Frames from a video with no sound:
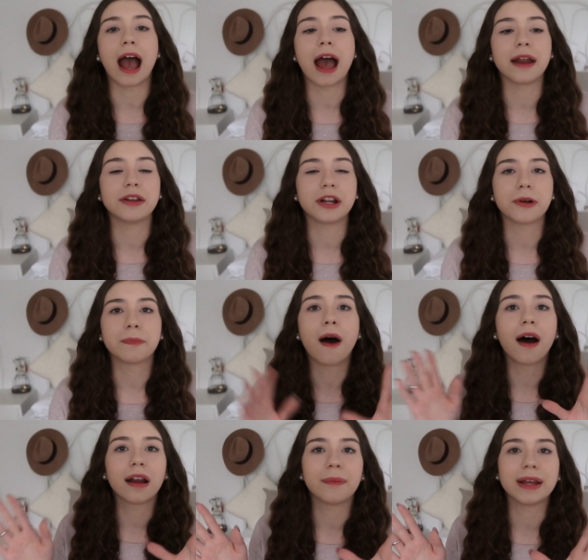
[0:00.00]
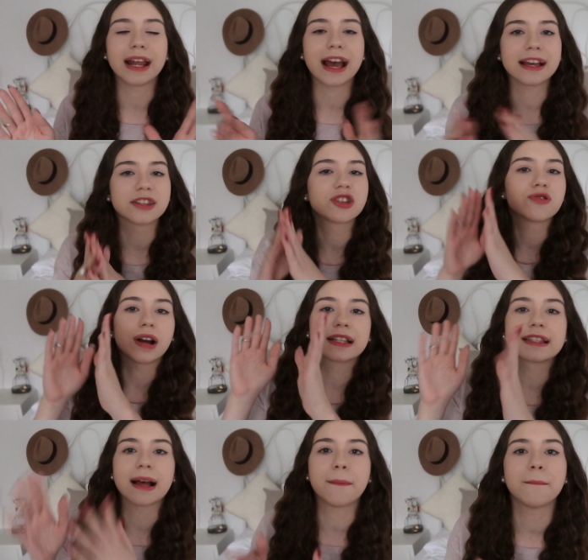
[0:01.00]
and Parliament has
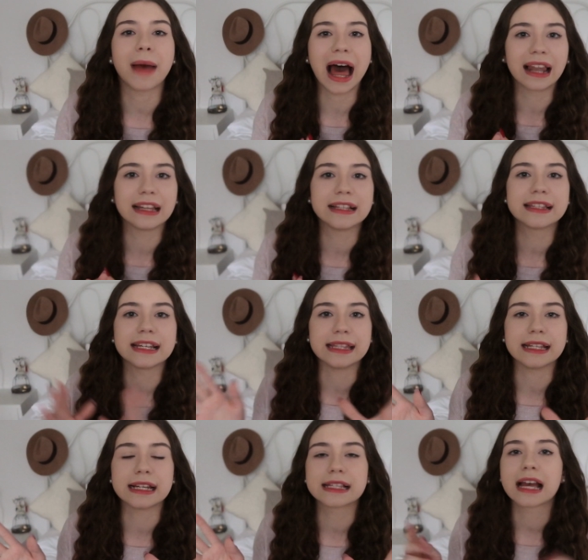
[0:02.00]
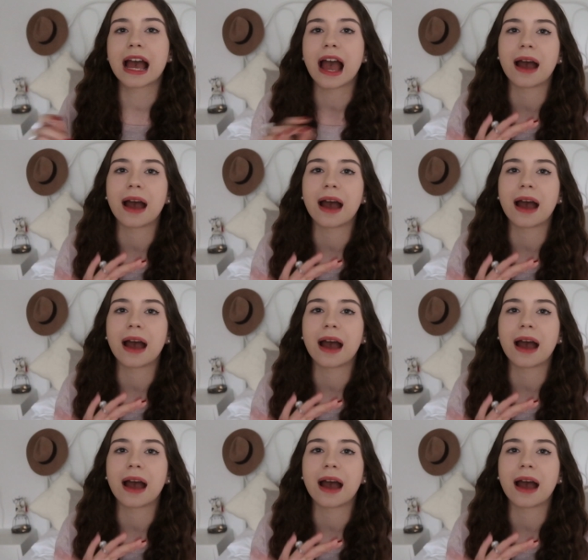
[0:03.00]
struck some balance in this,